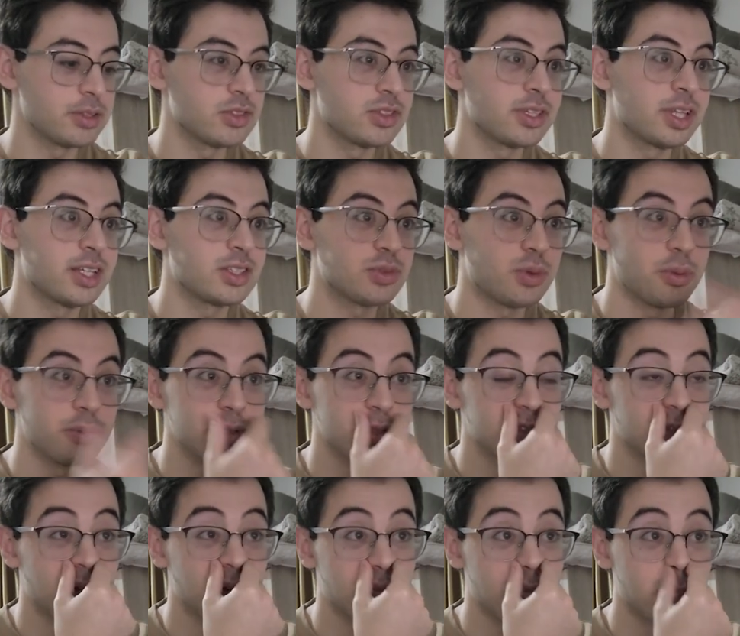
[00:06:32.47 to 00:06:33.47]
So that's what we
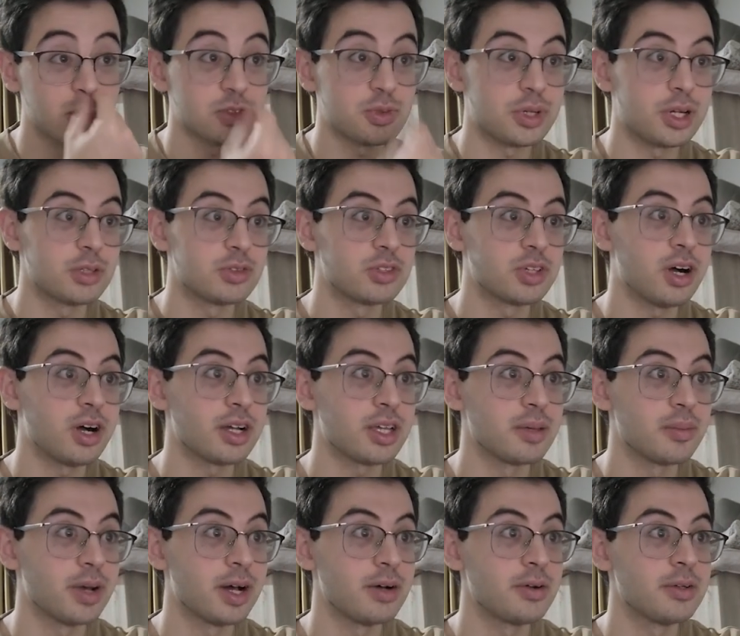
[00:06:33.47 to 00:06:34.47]
saw. That was what I was talking
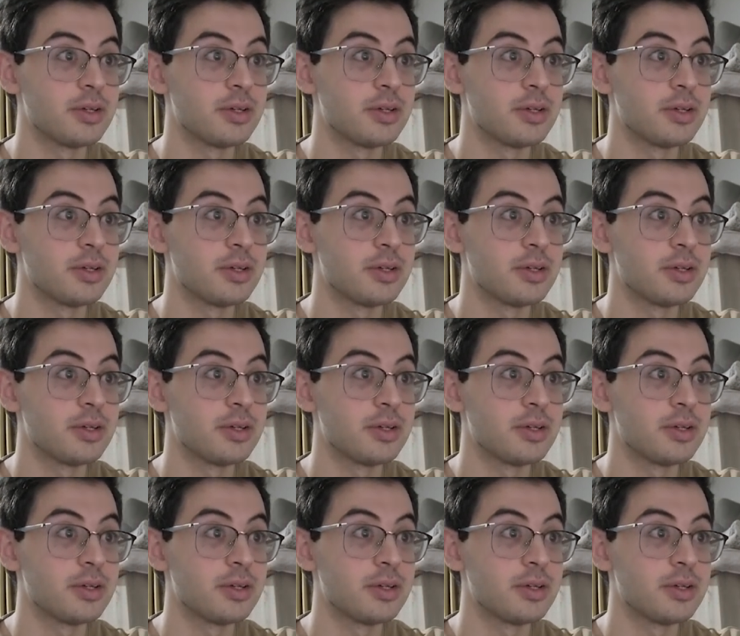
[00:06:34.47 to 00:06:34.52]
about.